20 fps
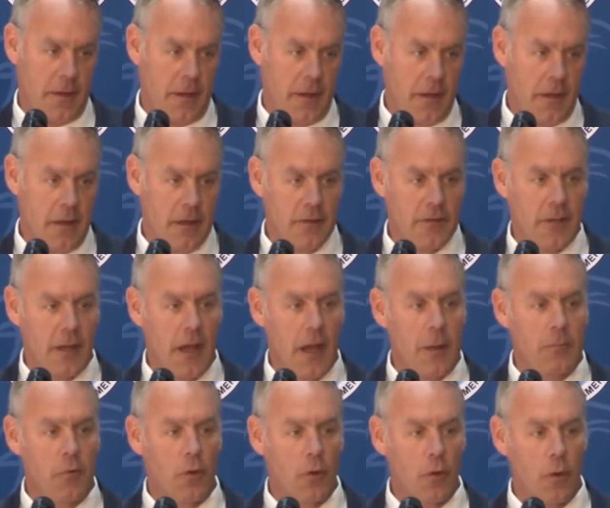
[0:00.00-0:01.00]
It is
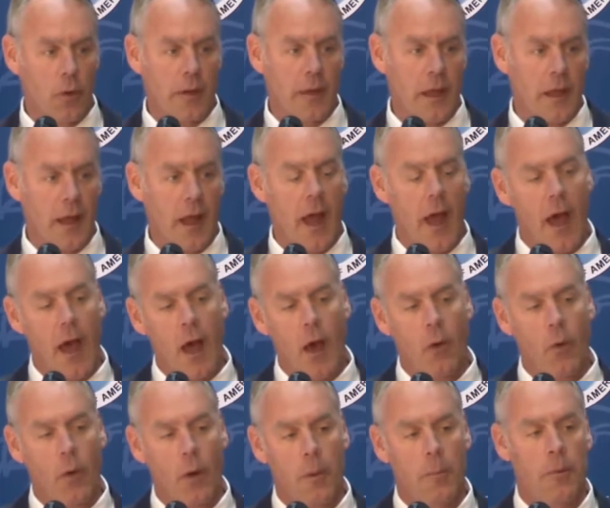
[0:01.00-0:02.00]
time to look at
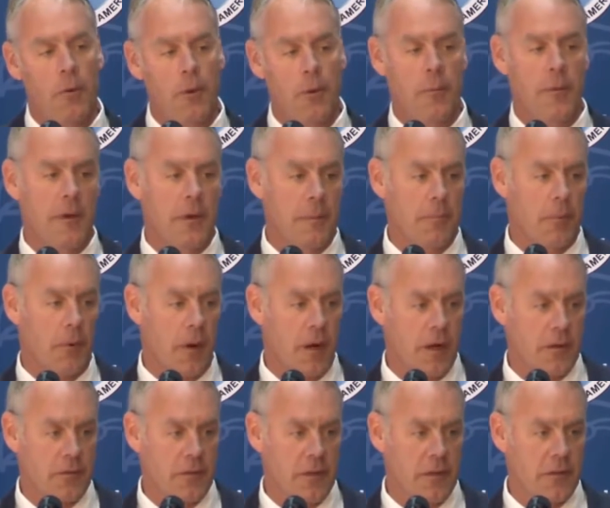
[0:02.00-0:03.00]
how our permitting
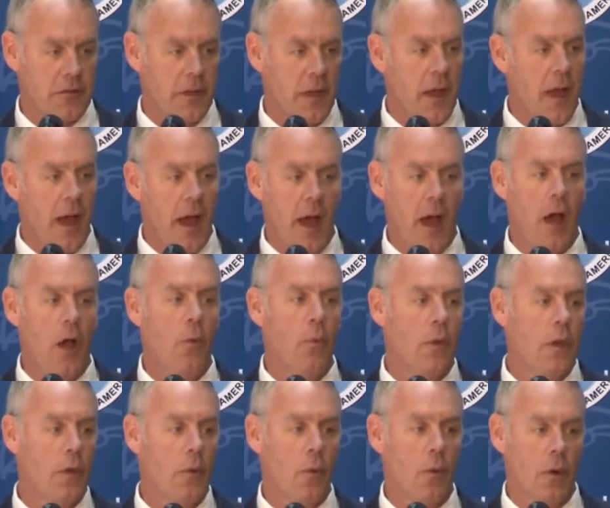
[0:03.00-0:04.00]
process, how
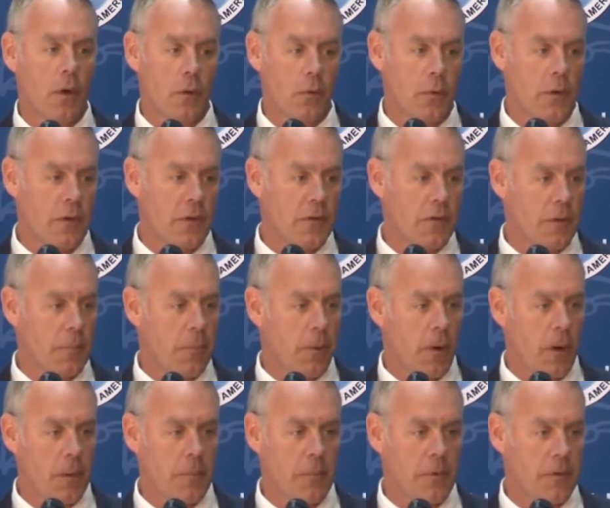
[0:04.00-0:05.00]
we work with
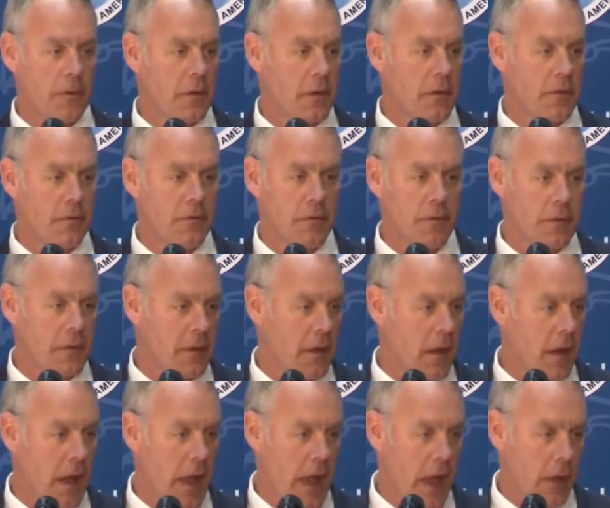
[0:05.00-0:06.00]
Department of
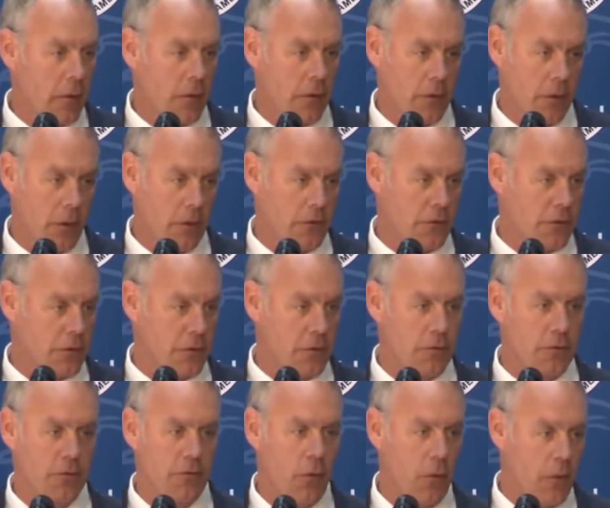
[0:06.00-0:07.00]
Agriculture
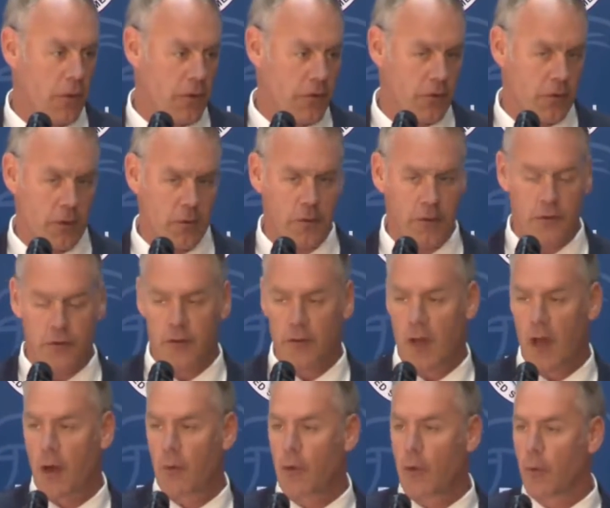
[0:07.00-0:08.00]
and Forest Service, and
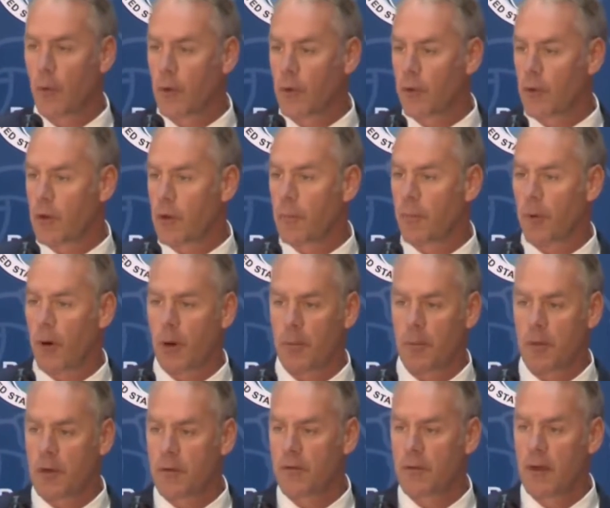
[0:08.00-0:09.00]
how we work with the
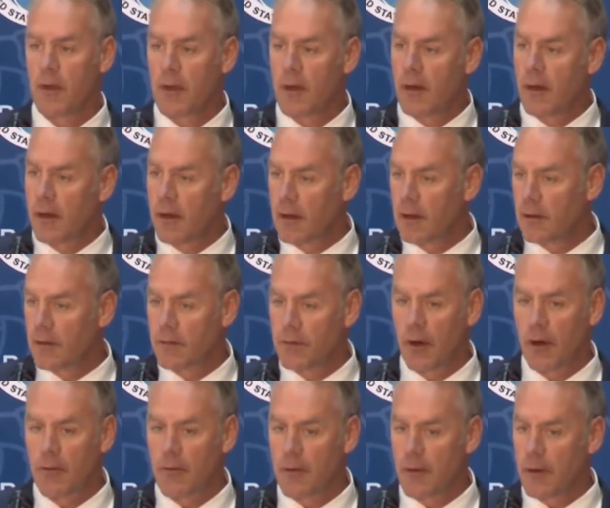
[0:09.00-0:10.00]
Department
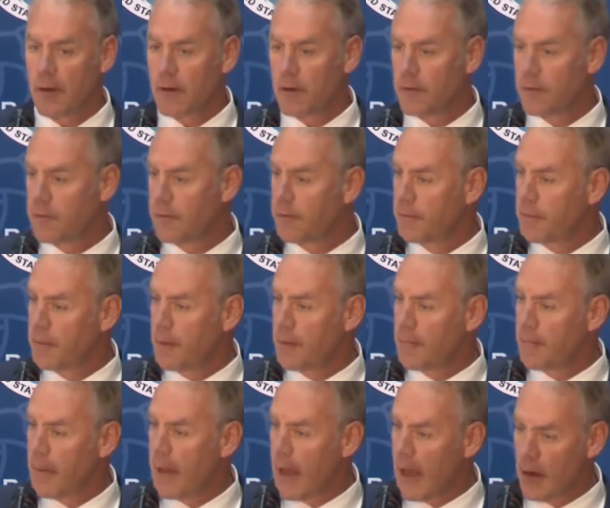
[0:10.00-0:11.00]
of
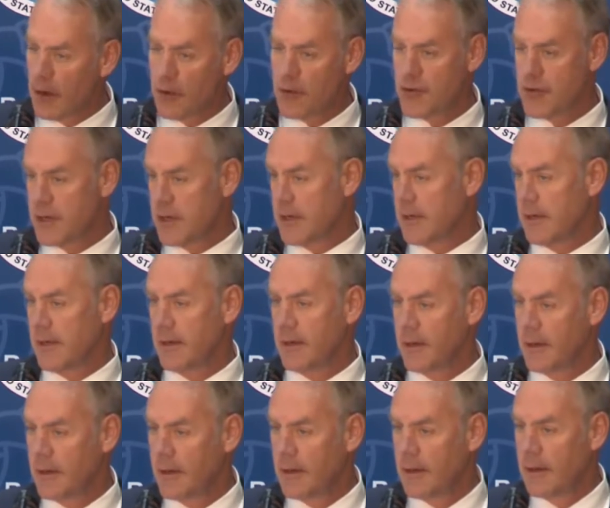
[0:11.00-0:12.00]
Energy
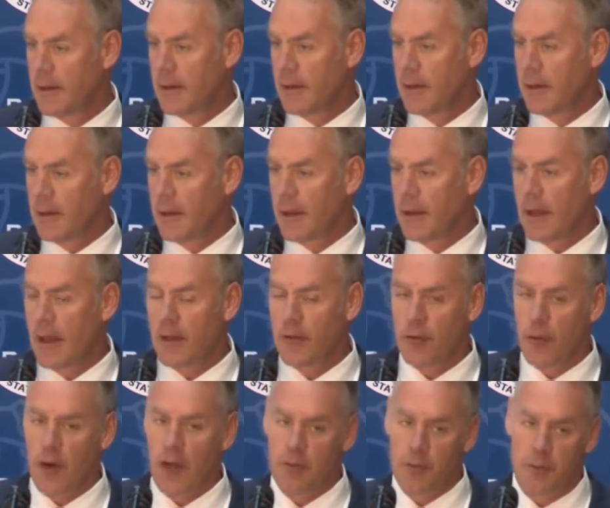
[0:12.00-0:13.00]
and
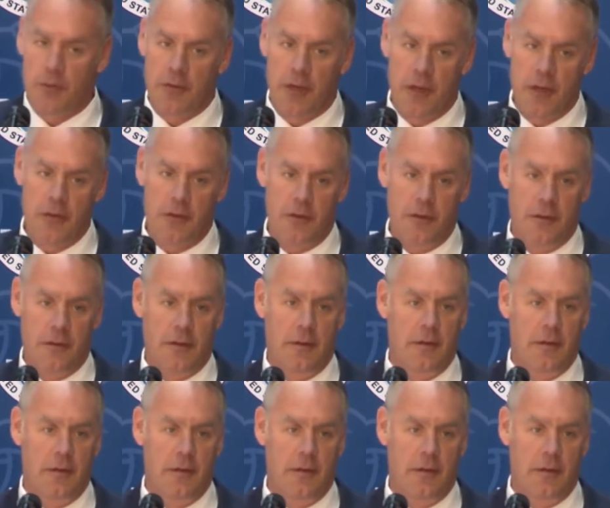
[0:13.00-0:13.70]
Transportation.